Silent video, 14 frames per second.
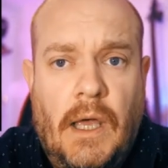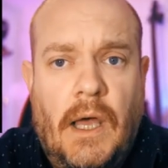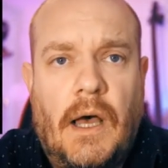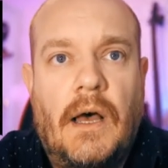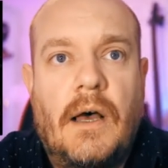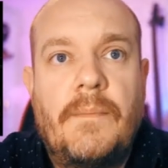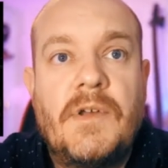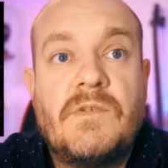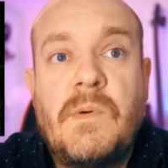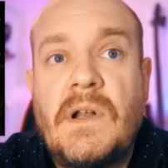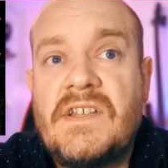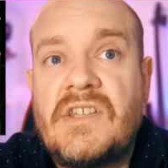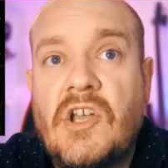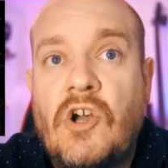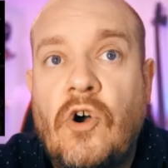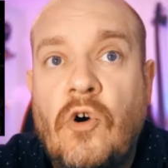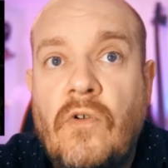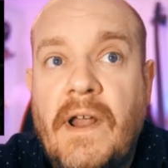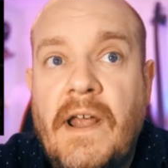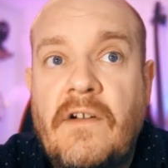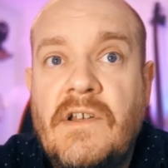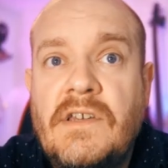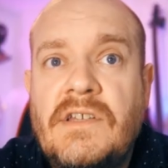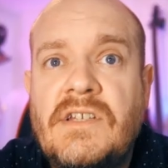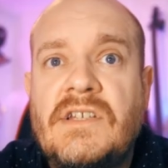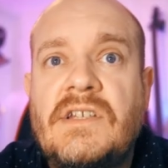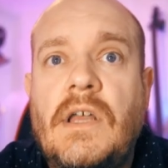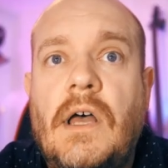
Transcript: As well as the core areas,